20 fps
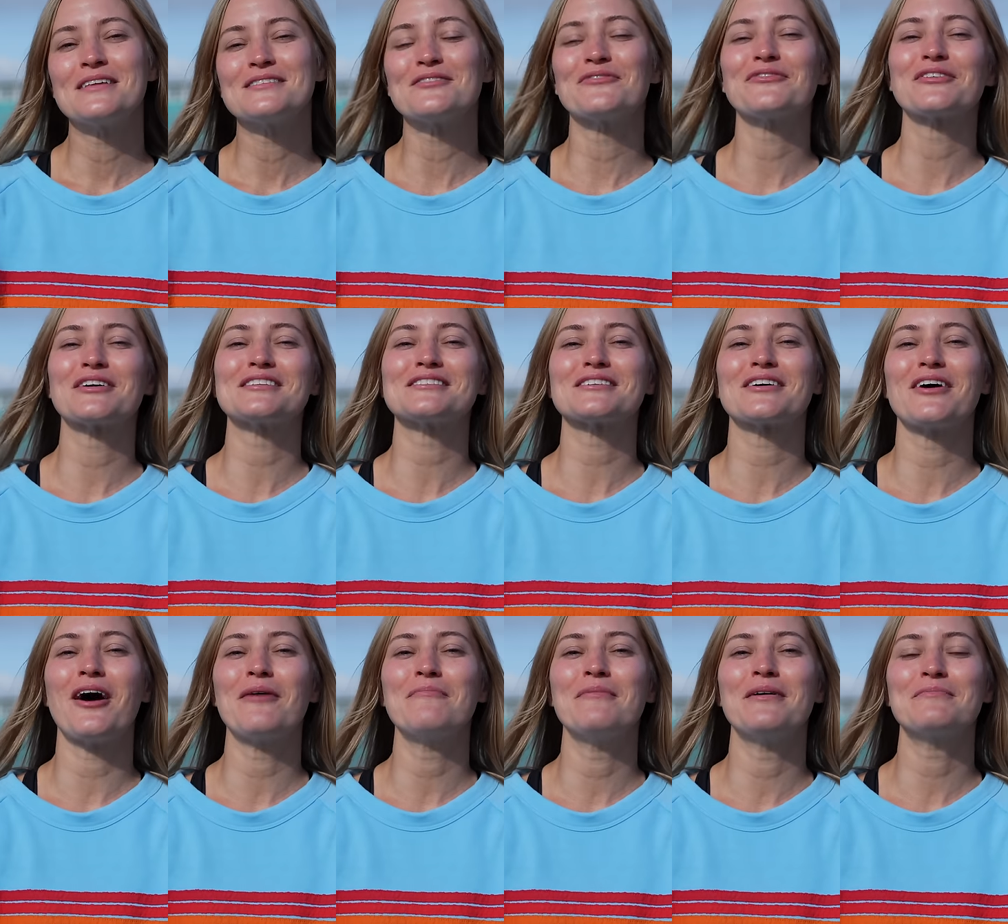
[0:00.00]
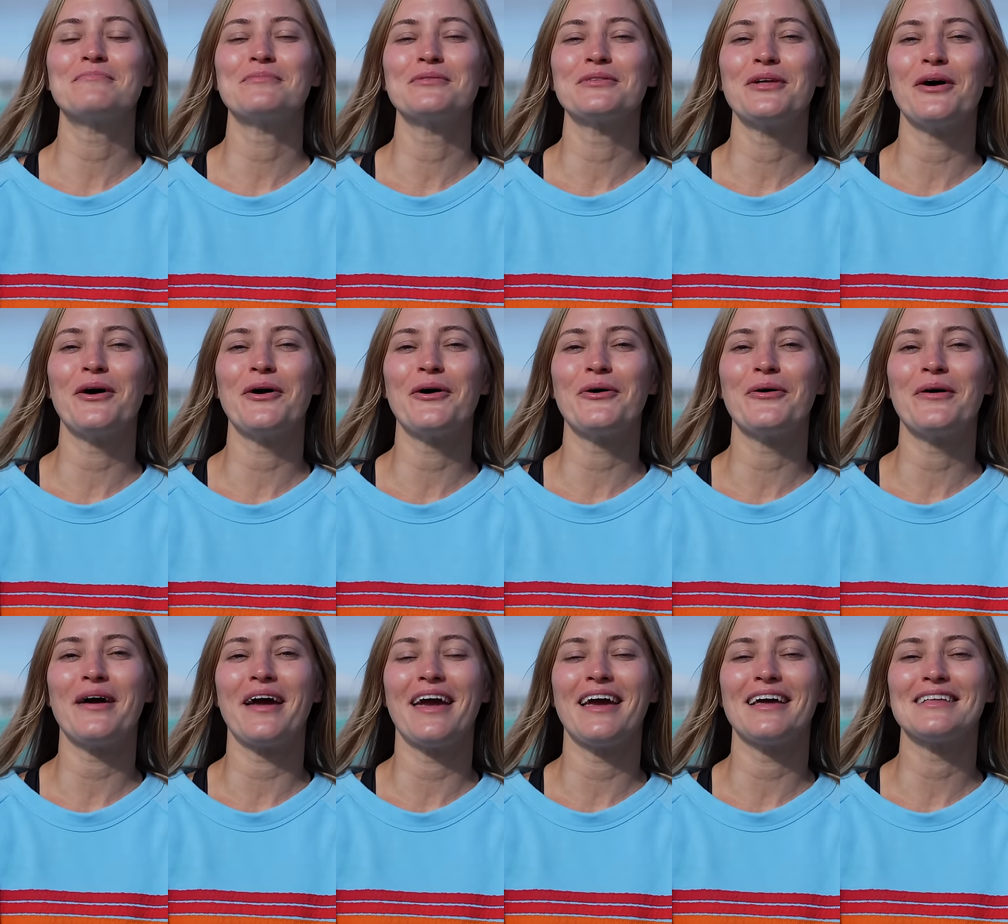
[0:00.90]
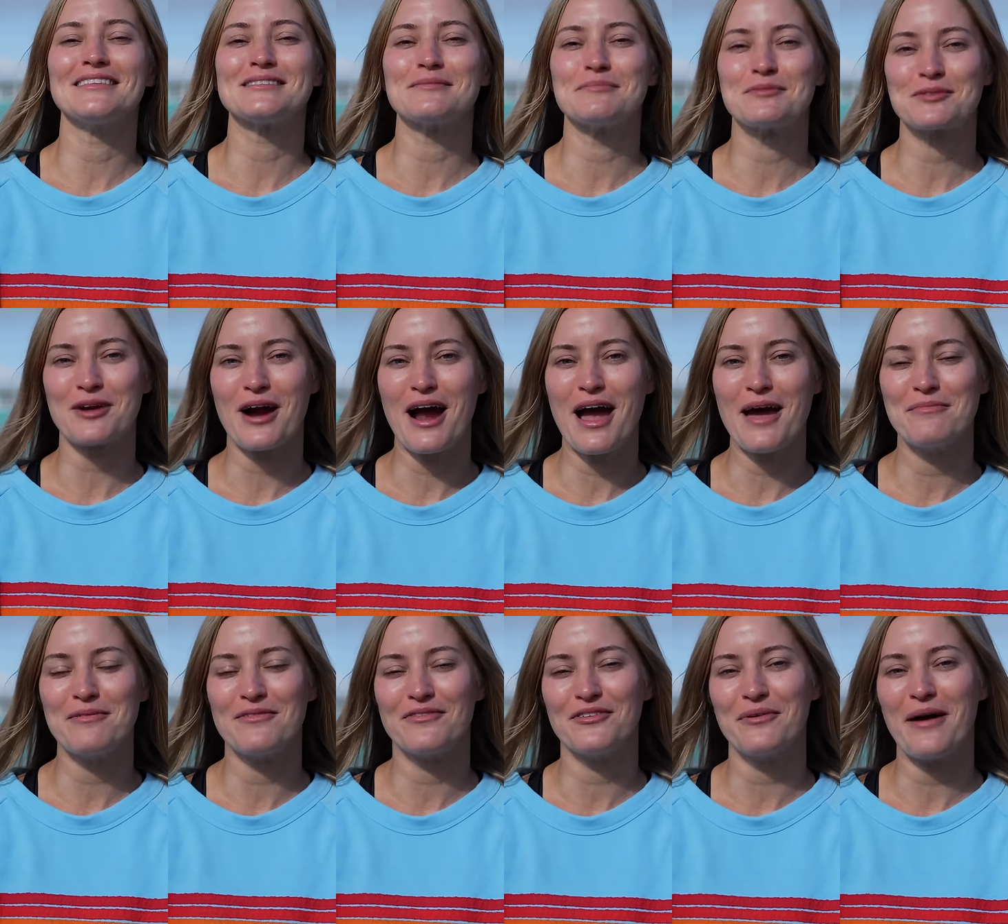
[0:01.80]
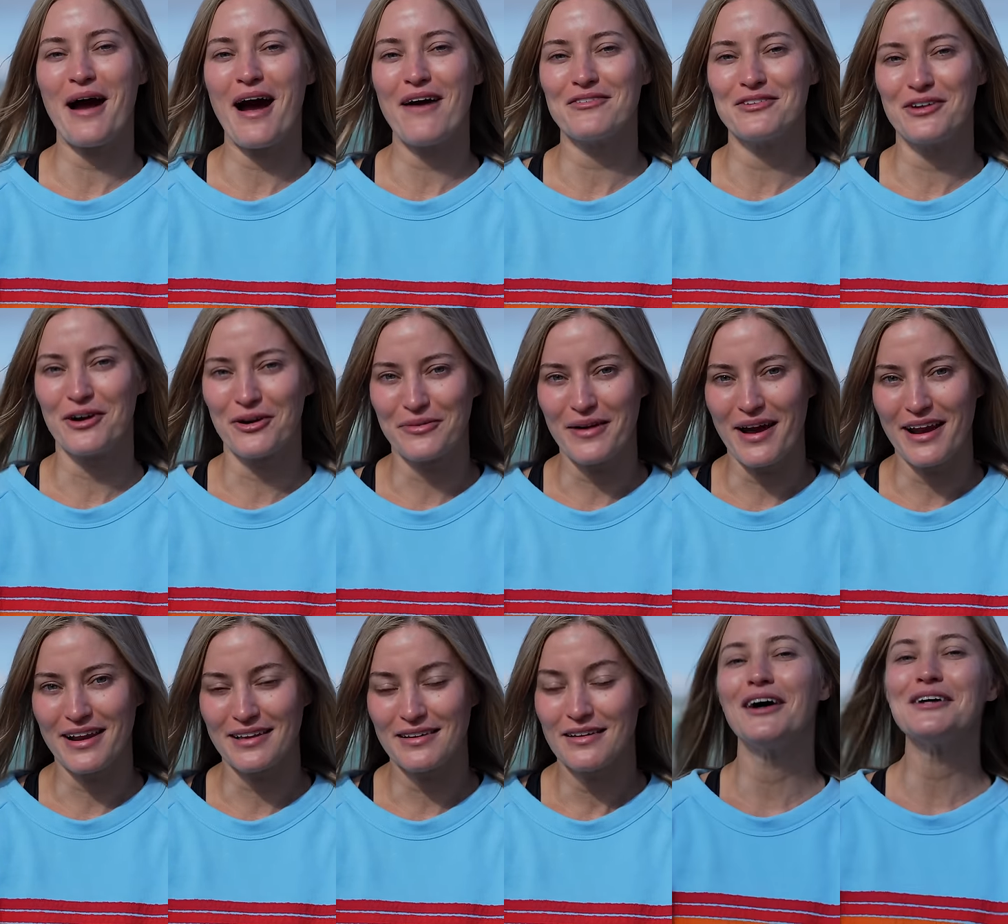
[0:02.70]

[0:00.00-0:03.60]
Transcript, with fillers: Don't forget to comment below and subscribe if you haven't already.